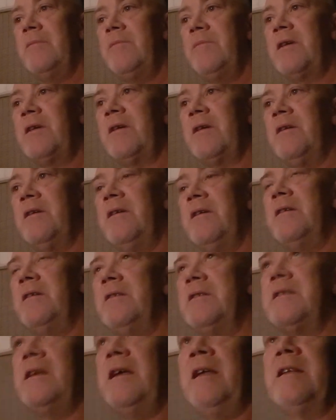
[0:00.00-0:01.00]

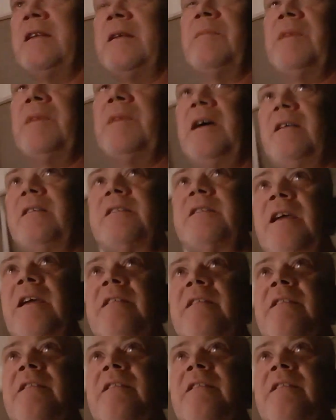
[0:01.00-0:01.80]
Because, and I'm not saying